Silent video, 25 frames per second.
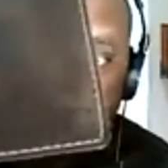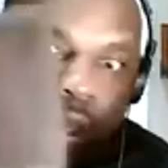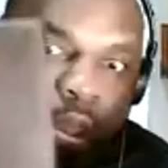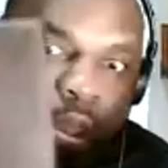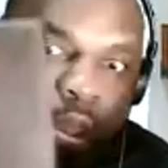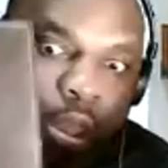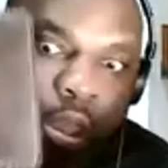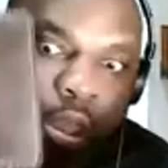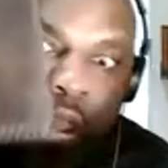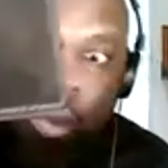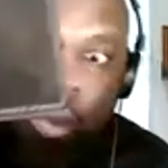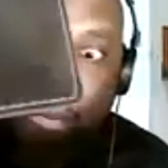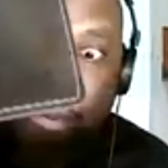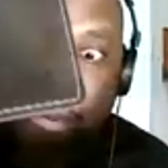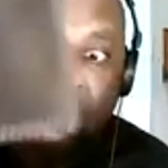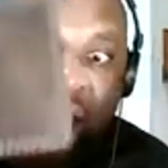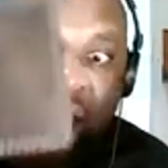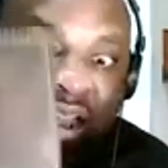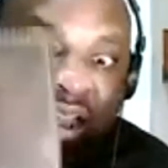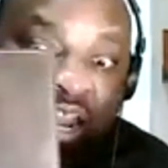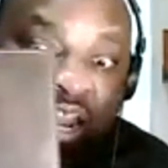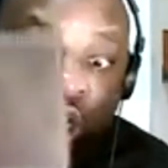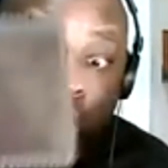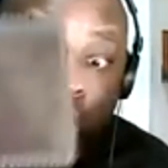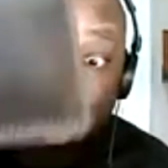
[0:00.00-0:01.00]
Because on the
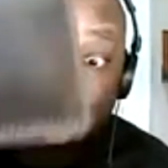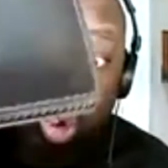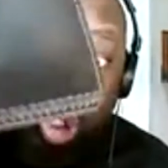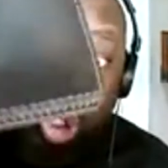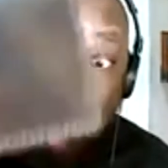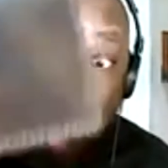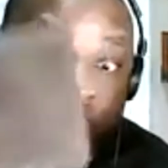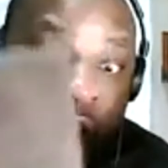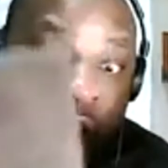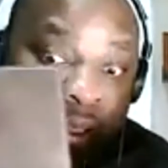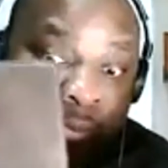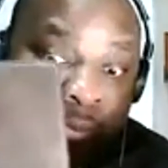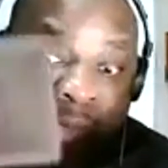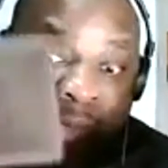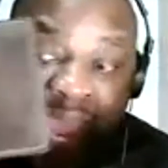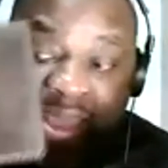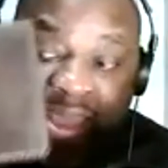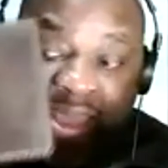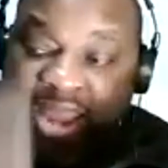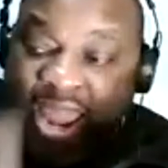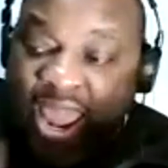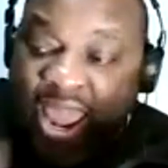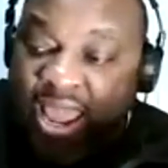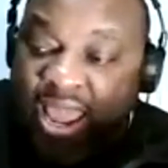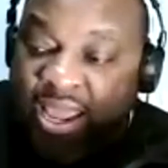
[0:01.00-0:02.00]
flip,
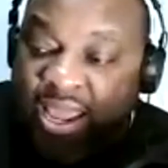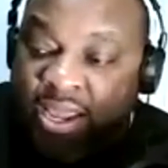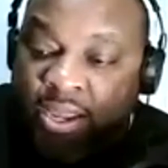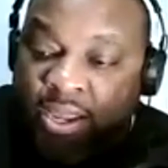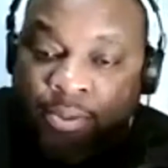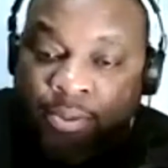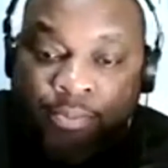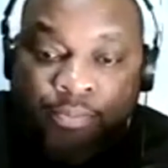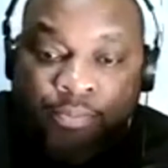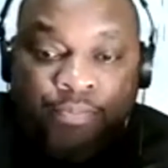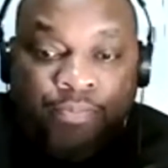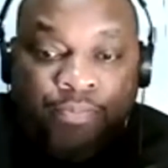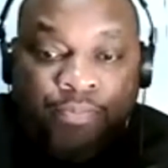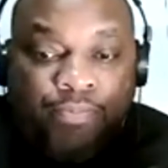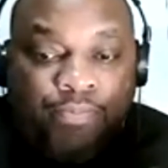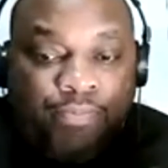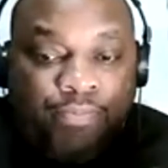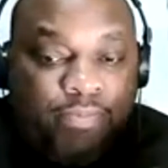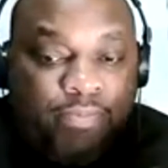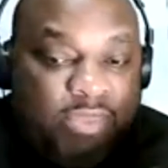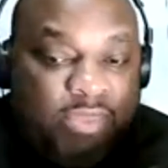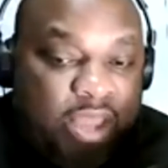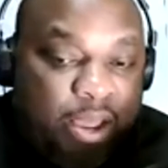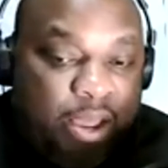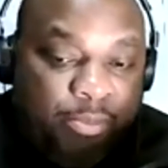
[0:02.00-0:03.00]
my initials are in
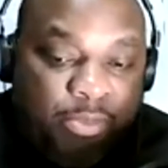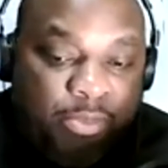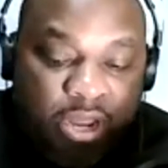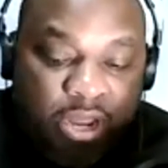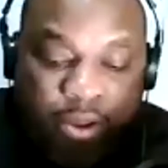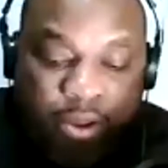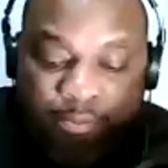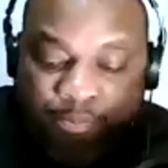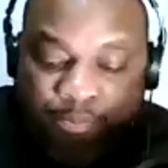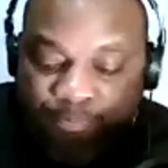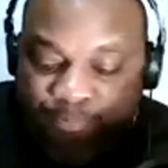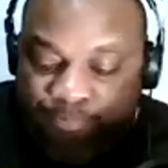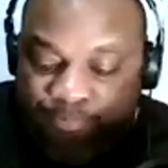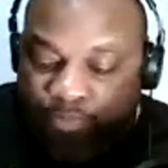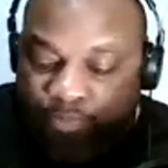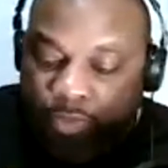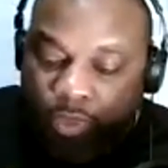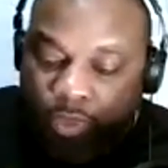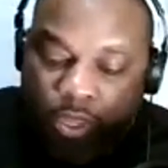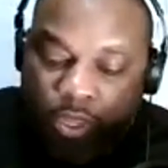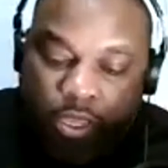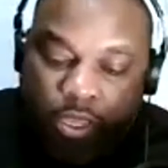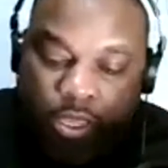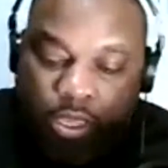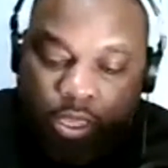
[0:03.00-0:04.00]
my name.
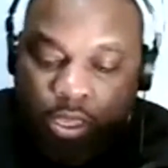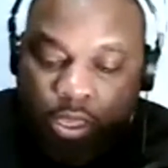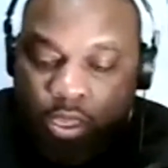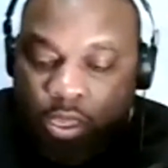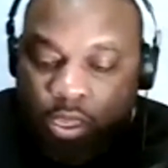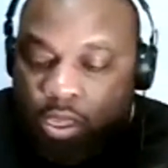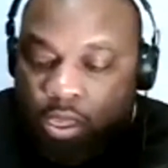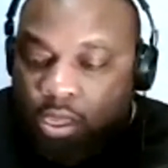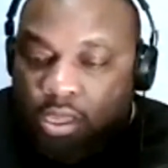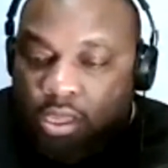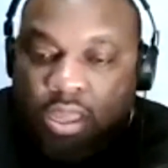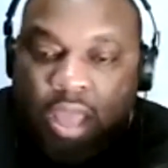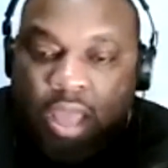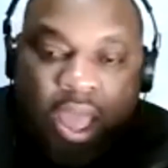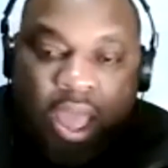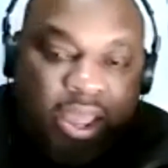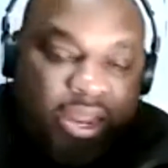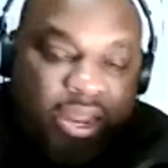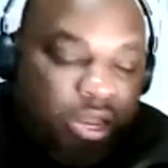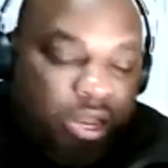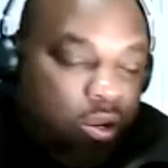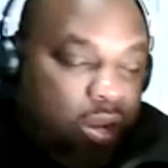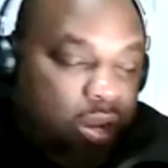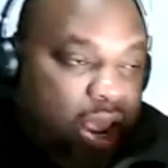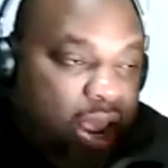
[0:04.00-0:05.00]
Dumb.
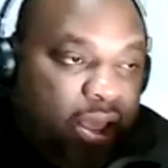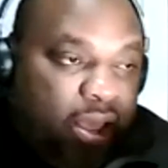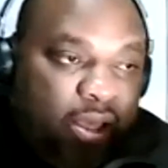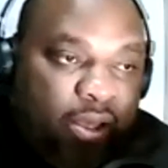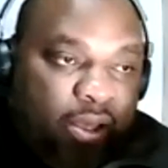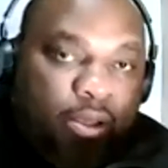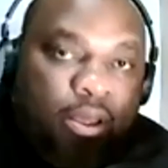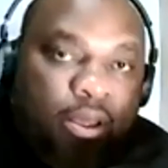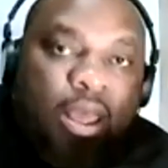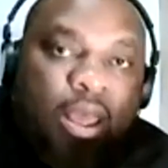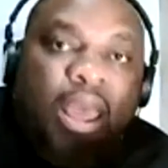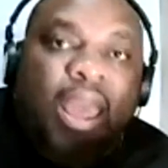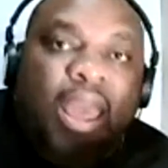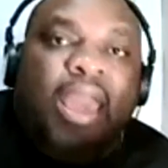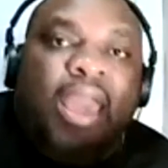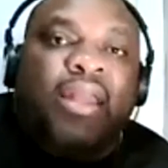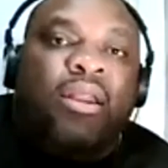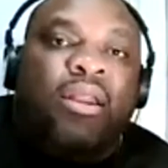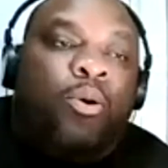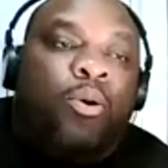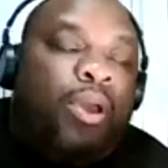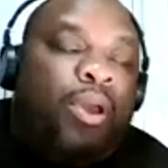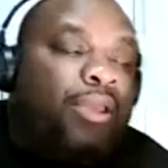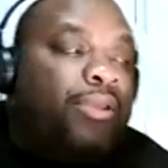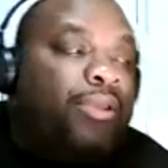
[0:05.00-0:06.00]

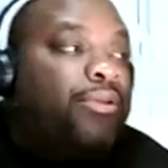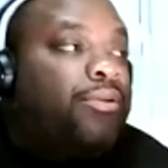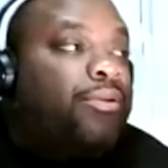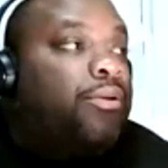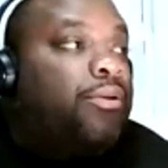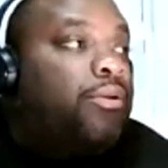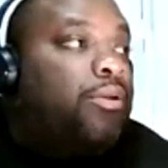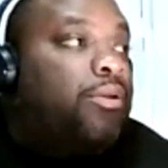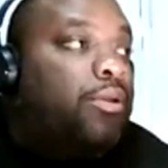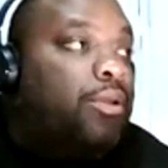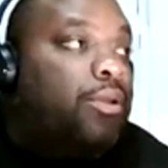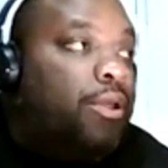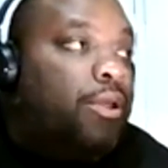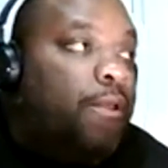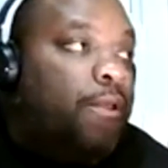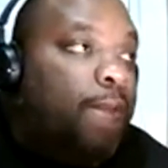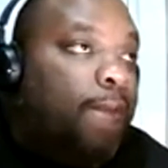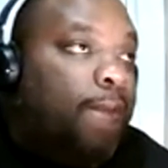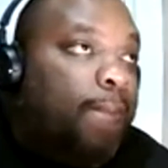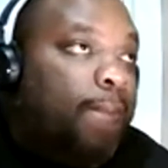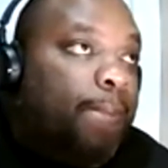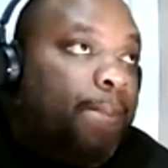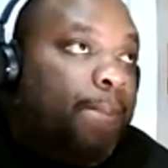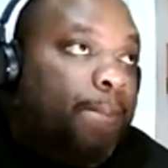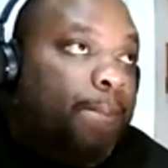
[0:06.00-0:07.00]
Y'all ain't know that, huh?
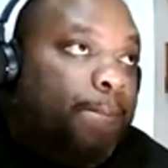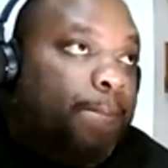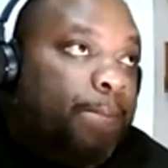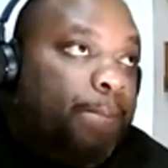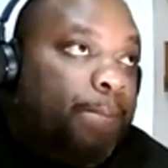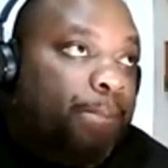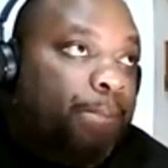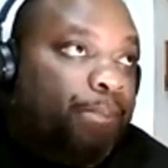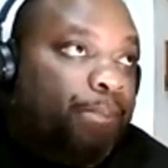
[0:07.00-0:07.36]
Anyway.